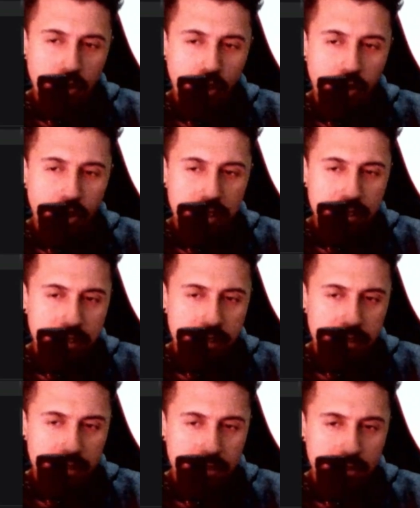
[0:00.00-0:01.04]
order,
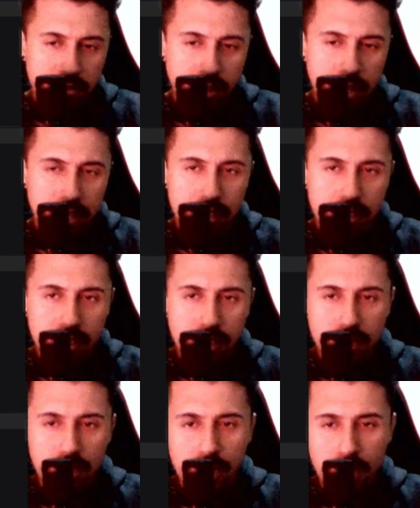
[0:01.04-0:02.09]
right?
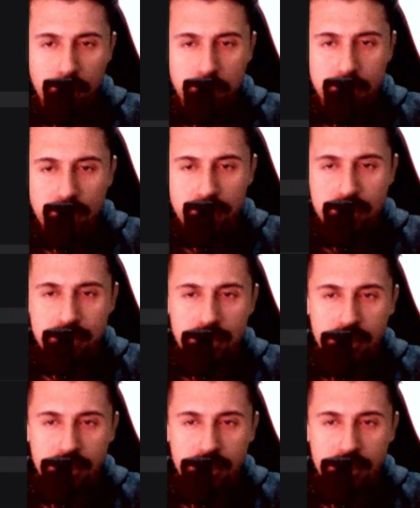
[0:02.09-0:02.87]
Update the